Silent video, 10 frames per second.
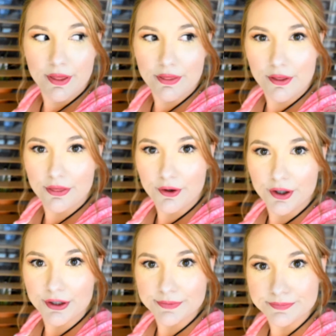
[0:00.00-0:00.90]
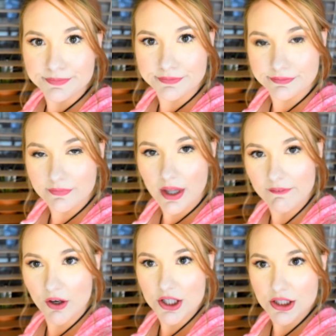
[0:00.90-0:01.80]
the third. The
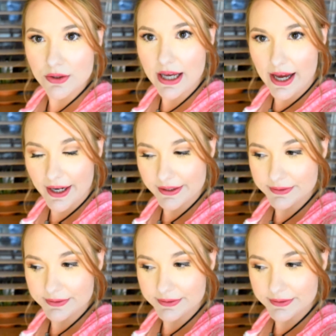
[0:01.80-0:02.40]
first two died.